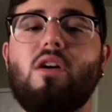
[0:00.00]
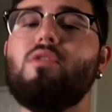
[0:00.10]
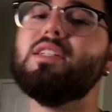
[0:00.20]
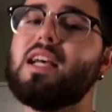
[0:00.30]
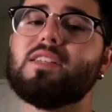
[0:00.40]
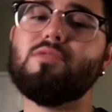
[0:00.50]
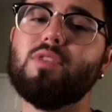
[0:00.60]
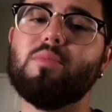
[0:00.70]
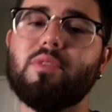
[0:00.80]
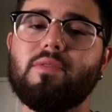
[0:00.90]
Always ask
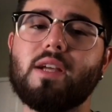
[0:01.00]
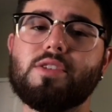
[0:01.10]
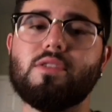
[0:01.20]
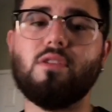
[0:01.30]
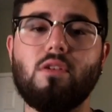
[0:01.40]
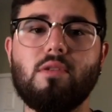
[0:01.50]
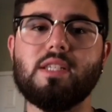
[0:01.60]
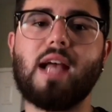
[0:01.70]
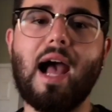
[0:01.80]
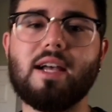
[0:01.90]
with a professional,
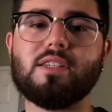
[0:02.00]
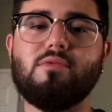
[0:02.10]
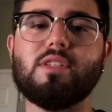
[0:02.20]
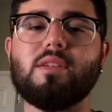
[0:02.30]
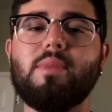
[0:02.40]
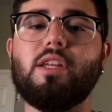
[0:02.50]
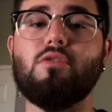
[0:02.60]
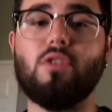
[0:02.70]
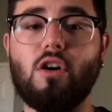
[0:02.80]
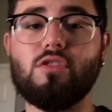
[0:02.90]
always ask with somebody
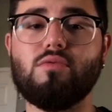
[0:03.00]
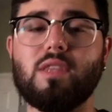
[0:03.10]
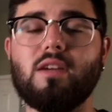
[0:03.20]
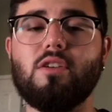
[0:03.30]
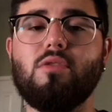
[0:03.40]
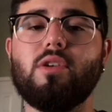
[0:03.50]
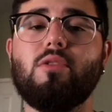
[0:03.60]
who knows what they're doing,